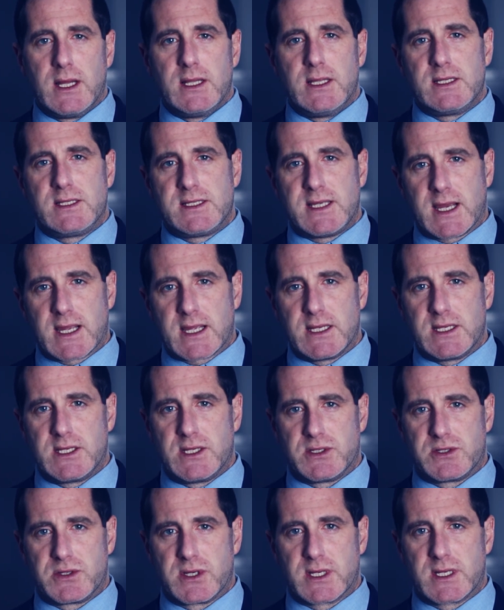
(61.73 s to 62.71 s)
The second
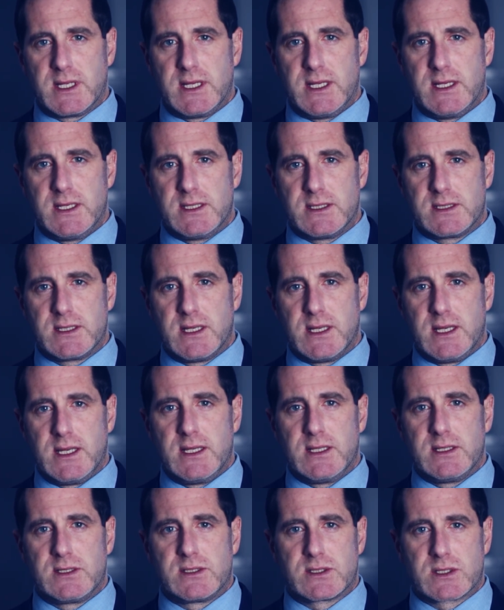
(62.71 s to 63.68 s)
district is in